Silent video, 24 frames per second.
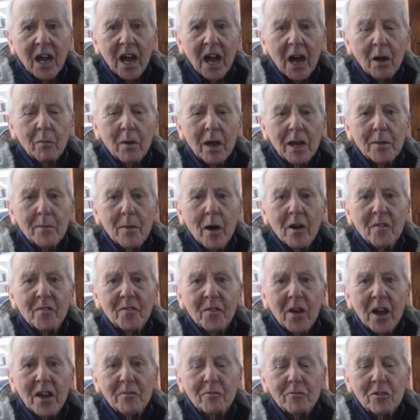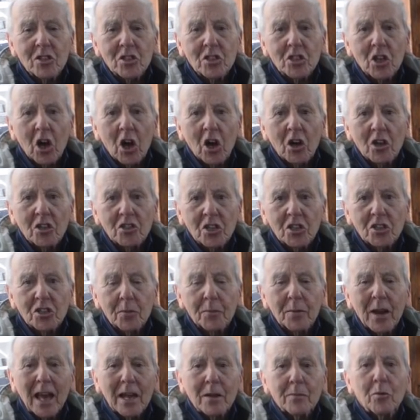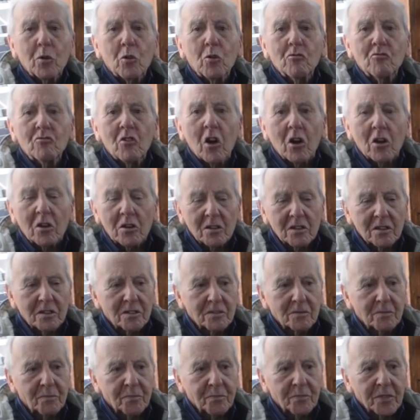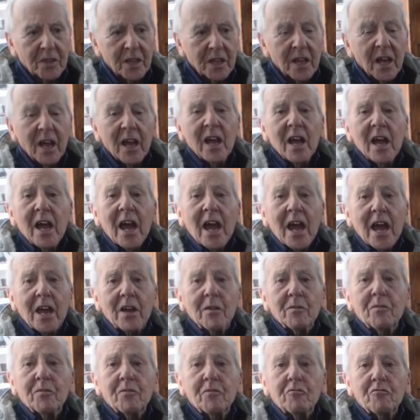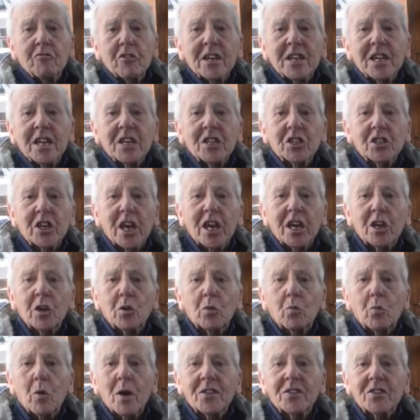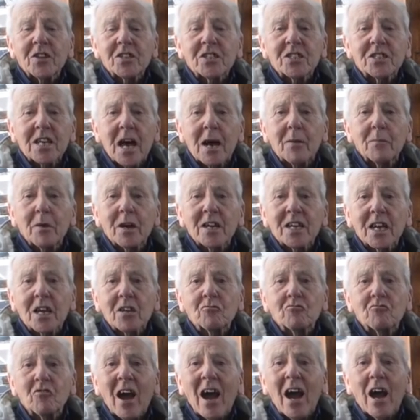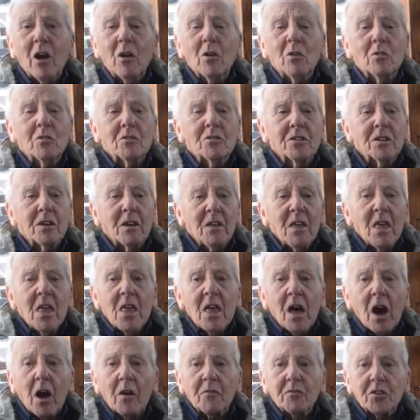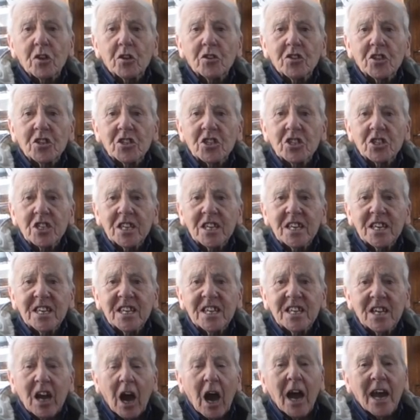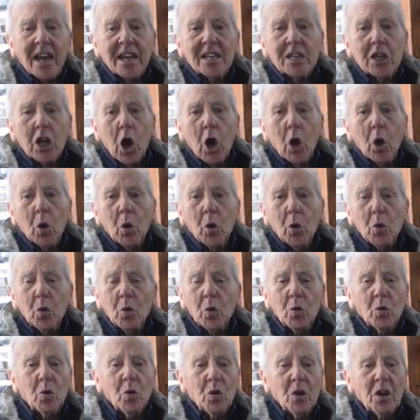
and one of my favourite songs is the Blackpool Rock. Every year when the summer comes round, off to the sea I go.